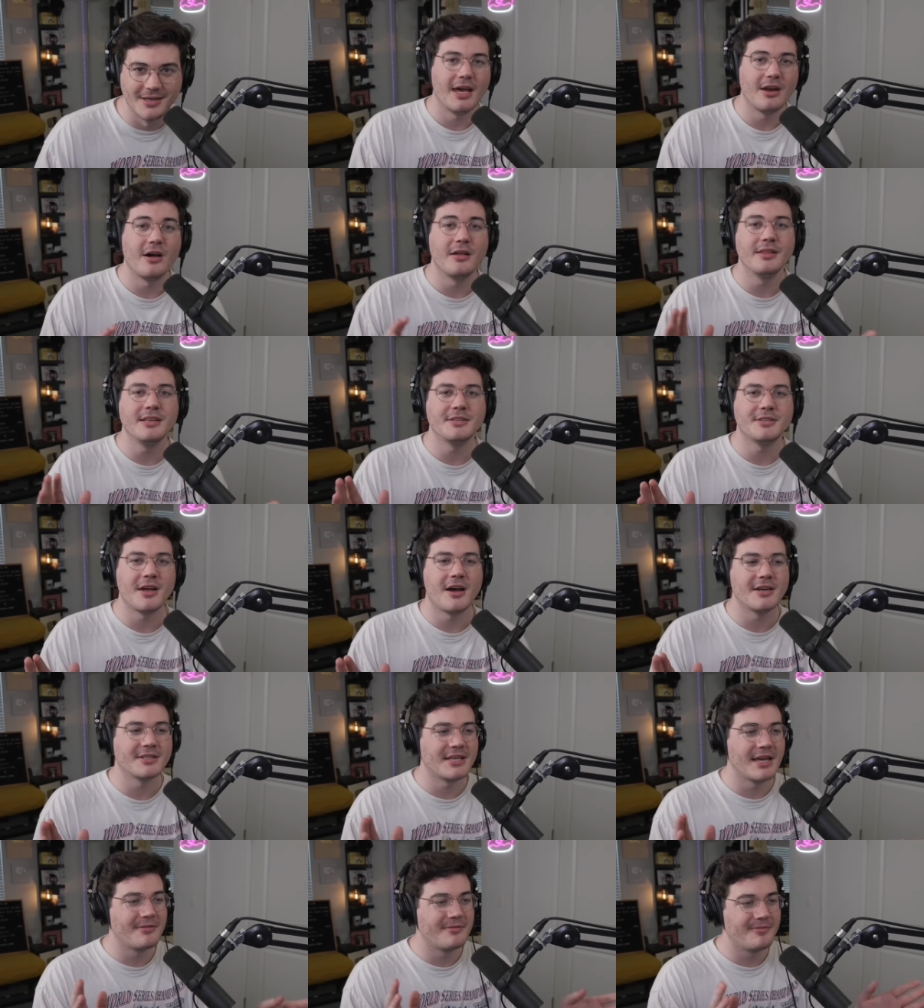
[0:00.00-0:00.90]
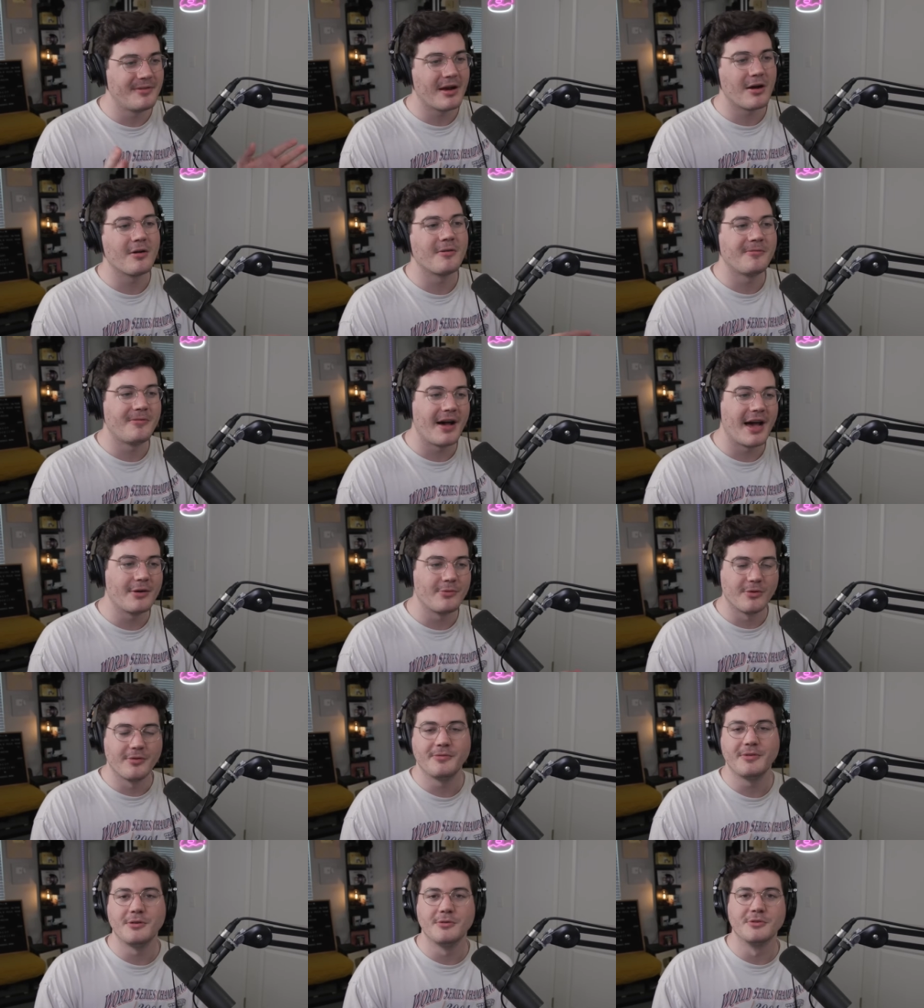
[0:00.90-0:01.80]
And all these docs have verified
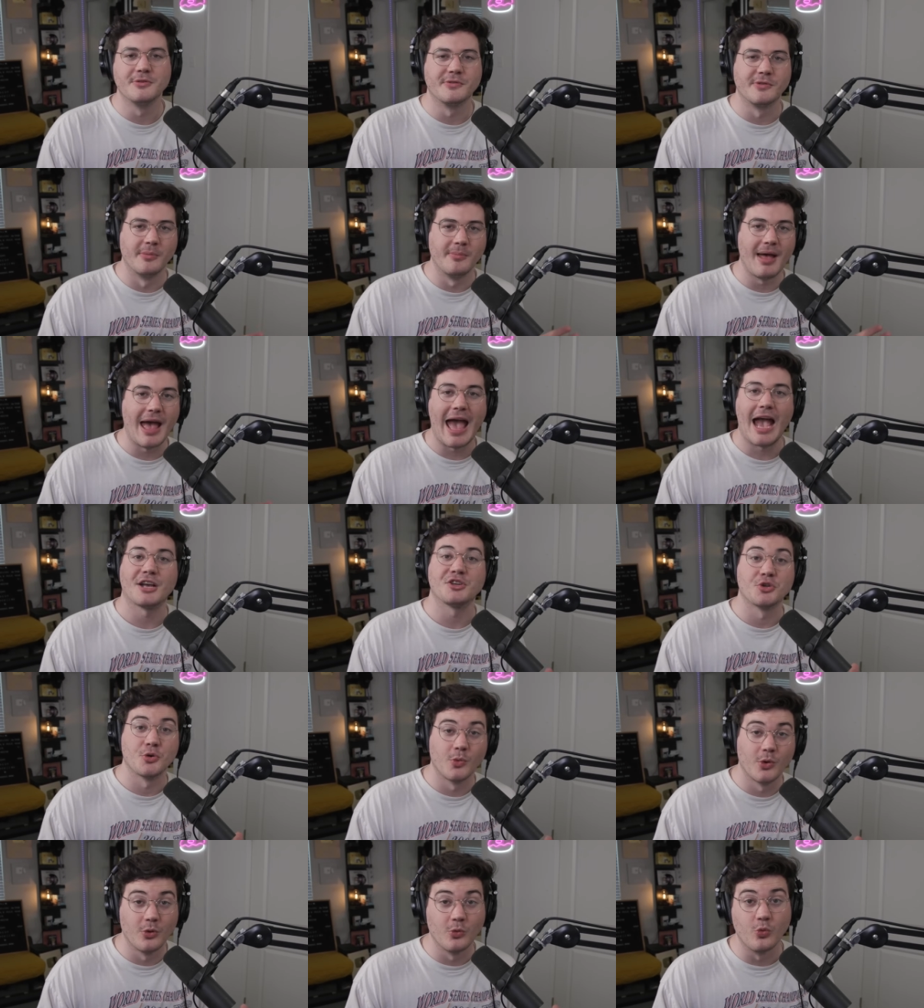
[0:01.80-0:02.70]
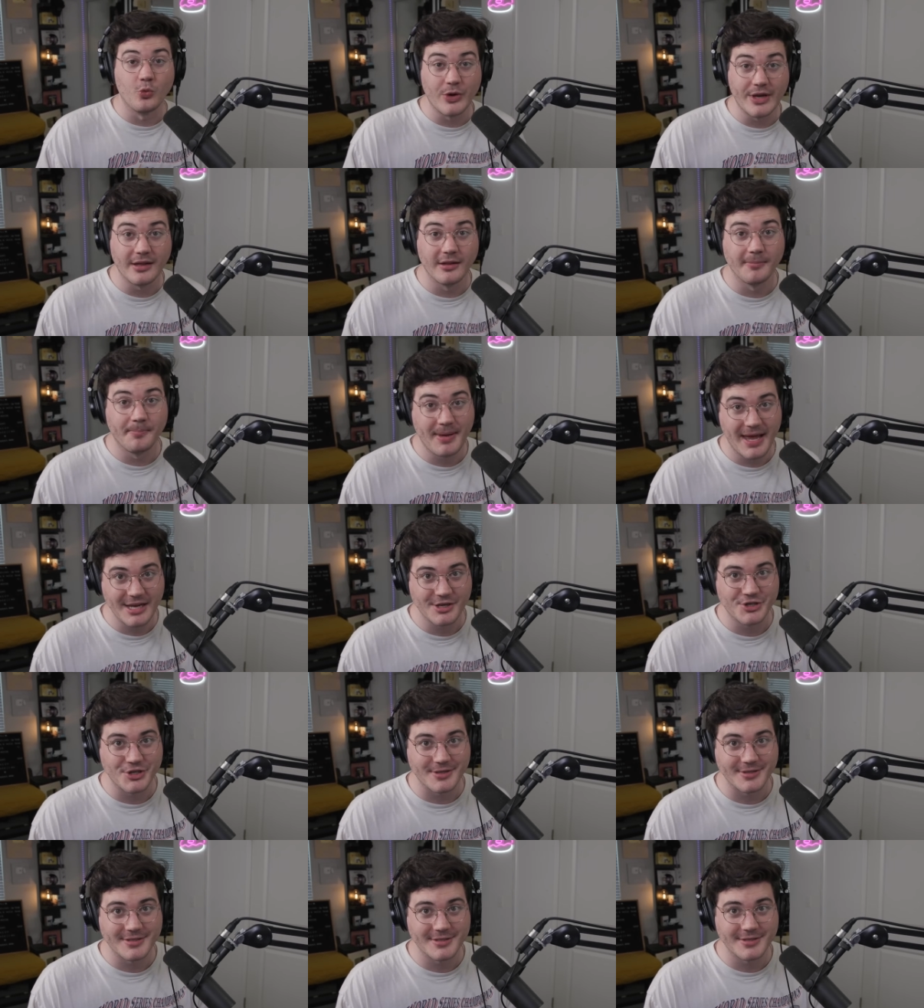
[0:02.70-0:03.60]
reviews from actual real
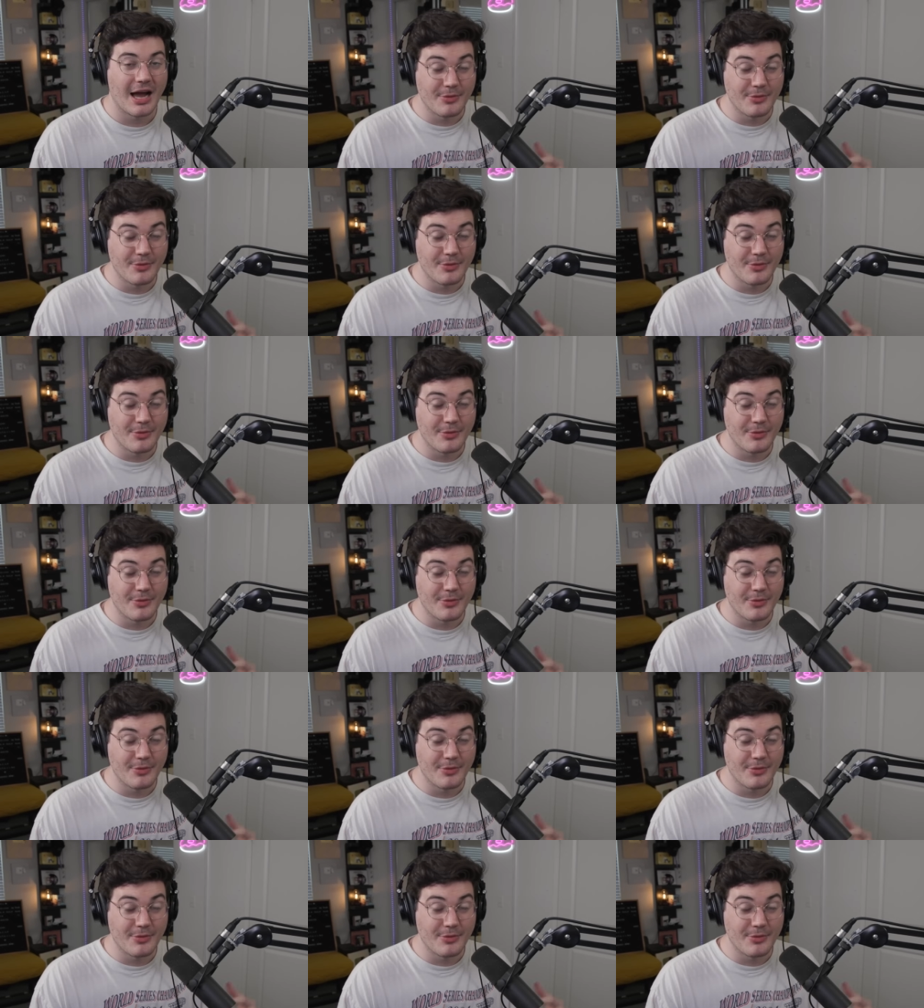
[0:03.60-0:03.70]
patients.